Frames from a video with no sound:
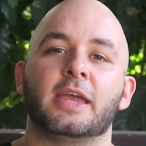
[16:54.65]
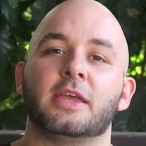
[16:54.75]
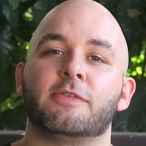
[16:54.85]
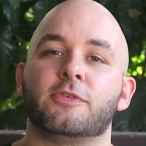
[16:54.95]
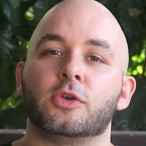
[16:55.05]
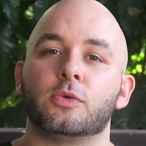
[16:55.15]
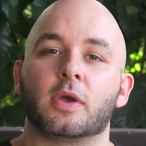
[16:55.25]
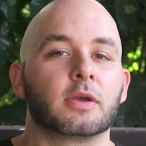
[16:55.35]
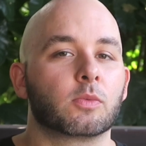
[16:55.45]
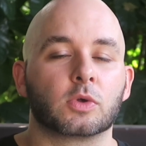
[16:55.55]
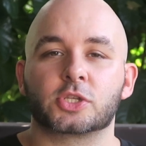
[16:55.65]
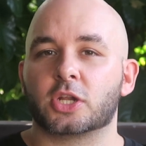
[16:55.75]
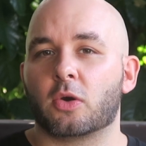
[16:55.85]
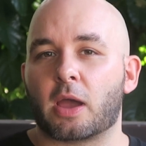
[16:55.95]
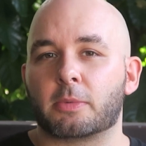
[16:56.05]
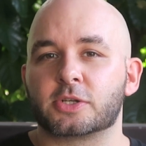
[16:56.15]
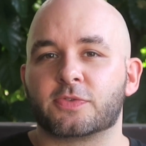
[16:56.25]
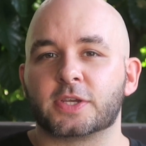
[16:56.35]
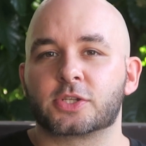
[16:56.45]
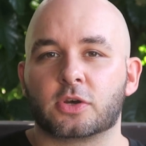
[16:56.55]
If you want to know how much
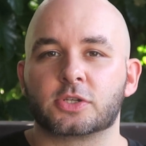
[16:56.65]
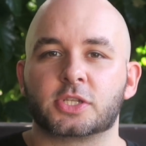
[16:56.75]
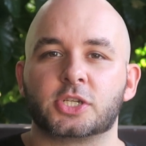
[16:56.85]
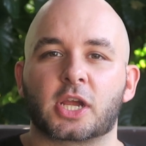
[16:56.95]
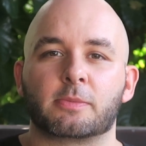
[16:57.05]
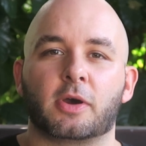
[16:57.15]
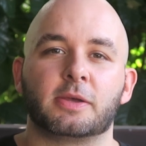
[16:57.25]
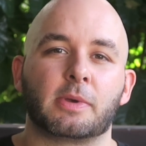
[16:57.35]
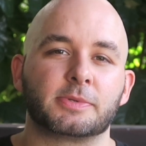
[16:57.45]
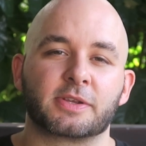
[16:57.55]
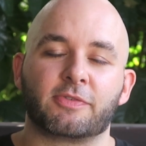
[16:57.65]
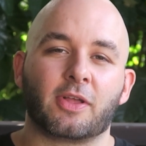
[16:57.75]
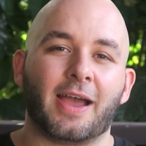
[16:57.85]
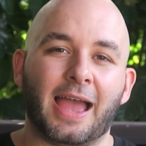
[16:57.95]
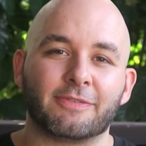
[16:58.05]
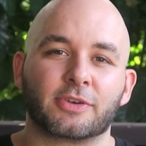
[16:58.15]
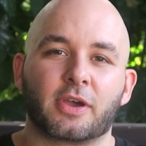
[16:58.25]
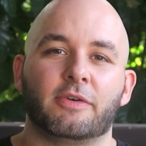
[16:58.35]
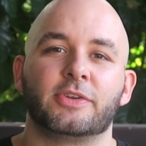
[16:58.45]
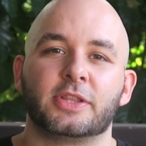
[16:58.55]
things cost in Chiang Mai, maybe something that I haven't
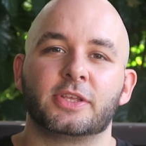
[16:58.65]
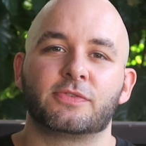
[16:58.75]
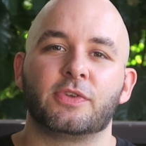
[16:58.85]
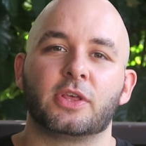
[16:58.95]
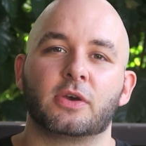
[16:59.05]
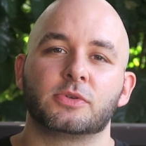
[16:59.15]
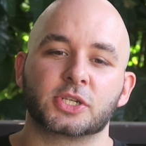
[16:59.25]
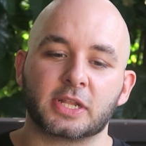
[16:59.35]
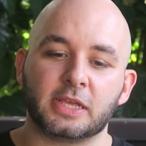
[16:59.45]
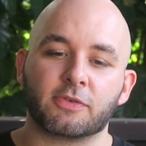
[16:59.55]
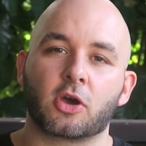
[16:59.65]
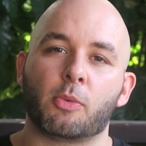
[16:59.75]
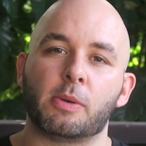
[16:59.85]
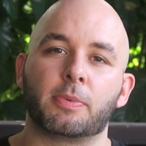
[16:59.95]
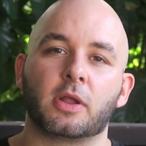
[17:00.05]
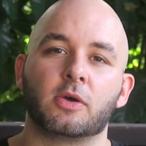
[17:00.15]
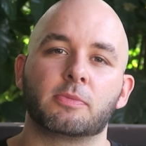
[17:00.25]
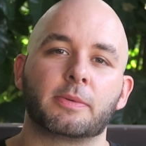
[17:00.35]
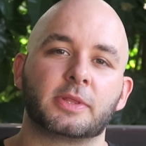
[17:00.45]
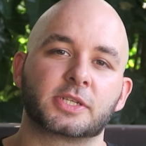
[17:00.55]
covered in this video, just leave a comment below.
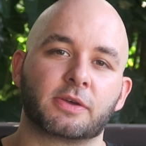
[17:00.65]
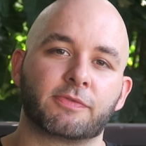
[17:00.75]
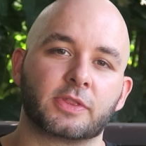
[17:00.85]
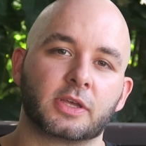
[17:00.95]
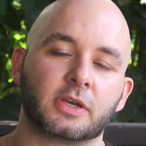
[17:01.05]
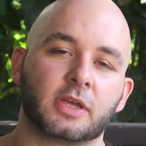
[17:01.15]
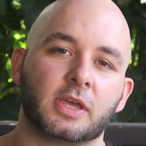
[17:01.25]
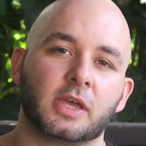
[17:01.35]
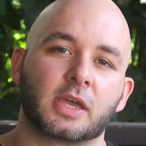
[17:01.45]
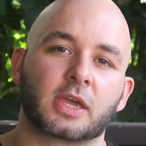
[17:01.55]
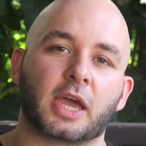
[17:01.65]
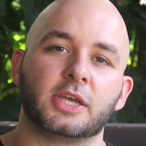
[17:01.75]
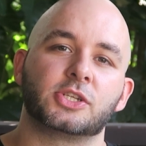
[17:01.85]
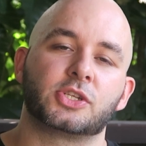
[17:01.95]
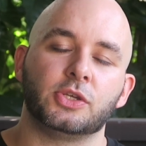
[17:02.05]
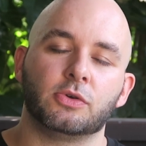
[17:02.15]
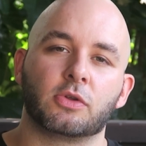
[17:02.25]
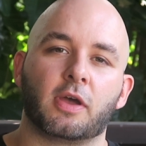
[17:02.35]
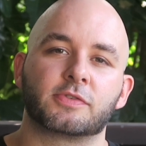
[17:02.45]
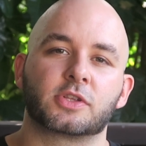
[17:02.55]
Maybe there's something that caters to
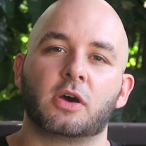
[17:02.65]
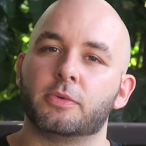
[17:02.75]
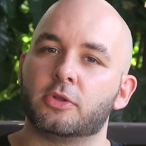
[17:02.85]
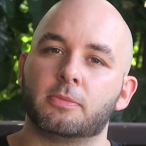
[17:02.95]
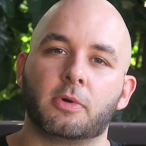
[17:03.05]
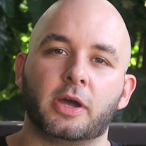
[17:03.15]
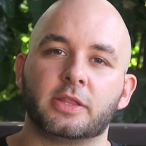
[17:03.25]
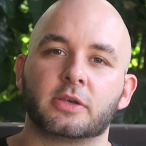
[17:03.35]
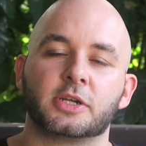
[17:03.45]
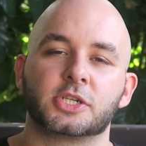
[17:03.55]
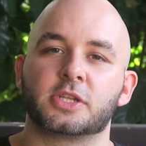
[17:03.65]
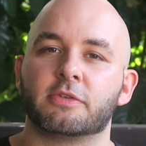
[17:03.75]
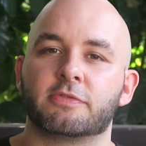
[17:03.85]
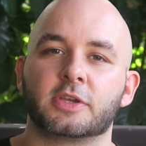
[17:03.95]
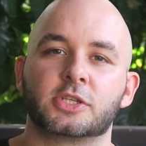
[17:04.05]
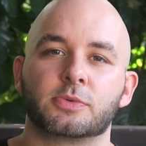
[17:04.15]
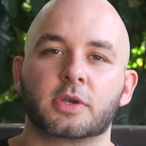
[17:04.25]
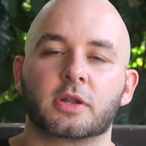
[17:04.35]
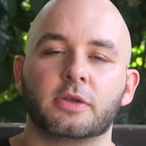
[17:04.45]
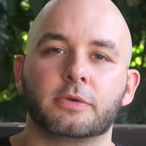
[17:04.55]
your lifestyle and not mine that I just didn't think to
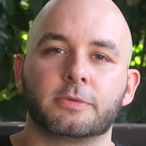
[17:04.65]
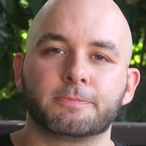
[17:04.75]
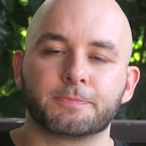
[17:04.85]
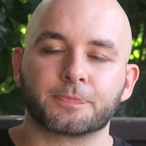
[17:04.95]
include.